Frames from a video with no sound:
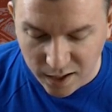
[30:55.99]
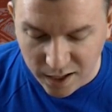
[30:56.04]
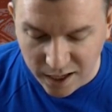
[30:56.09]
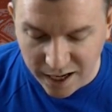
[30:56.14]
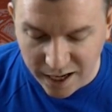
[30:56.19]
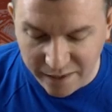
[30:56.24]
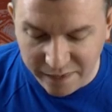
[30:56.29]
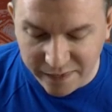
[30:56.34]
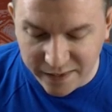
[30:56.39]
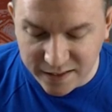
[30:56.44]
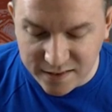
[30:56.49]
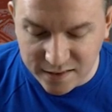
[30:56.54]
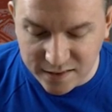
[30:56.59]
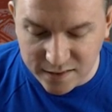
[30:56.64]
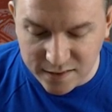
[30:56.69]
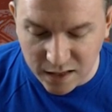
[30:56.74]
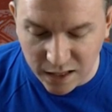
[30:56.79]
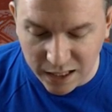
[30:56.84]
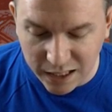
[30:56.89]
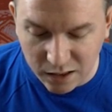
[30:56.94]
And this
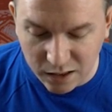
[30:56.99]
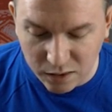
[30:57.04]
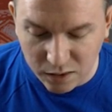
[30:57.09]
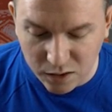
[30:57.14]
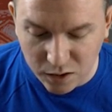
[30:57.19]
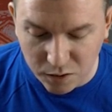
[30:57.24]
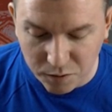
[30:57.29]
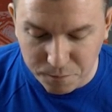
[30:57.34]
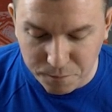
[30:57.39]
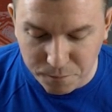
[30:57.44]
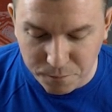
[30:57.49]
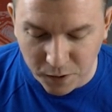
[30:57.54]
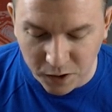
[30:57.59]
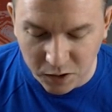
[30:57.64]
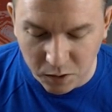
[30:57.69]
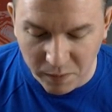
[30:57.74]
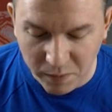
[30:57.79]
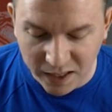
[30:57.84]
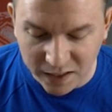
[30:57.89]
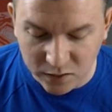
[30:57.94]
is like the
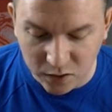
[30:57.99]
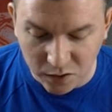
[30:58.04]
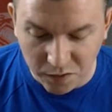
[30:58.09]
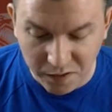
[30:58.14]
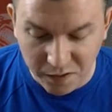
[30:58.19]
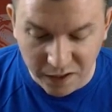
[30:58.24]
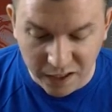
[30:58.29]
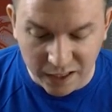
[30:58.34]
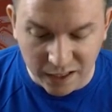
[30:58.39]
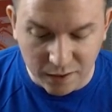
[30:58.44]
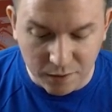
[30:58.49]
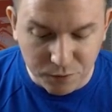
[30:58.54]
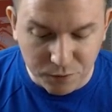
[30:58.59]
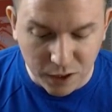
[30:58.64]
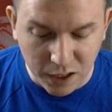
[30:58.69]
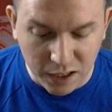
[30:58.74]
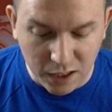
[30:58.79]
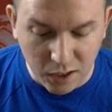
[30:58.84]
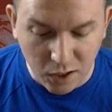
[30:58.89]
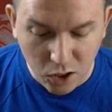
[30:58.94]
fundamental thing.
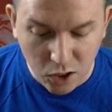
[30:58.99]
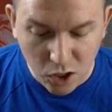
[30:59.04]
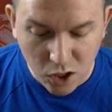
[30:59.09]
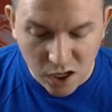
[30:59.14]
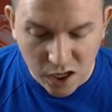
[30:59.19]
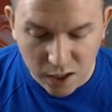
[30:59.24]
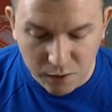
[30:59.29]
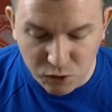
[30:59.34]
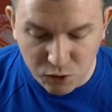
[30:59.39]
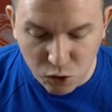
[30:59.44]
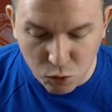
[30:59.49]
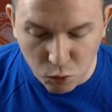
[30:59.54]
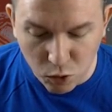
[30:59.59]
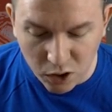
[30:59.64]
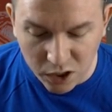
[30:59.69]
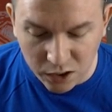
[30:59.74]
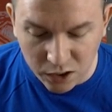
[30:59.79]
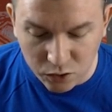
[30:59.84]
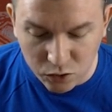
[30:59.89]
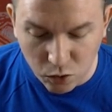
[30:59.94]
If you're
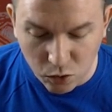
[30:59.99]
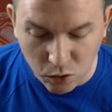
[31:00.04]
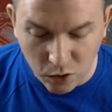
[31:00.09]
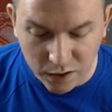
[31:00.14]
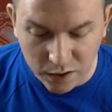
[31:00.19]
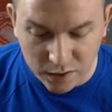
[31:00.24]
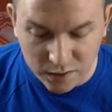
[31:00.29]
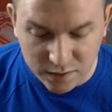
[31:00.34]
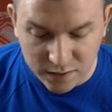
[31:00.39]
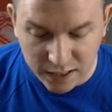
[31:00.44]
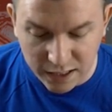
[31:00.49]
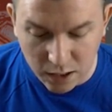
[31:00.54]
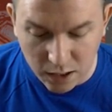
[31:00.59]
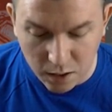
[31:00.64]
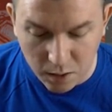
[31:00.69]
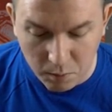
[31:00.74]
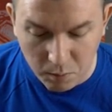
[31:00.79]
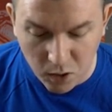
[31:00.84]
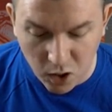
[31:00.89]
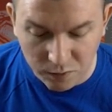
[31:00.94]
working towards like
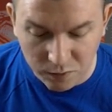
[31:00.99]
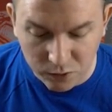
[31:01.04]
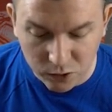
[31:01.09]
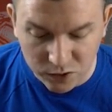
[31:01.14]
a Marvel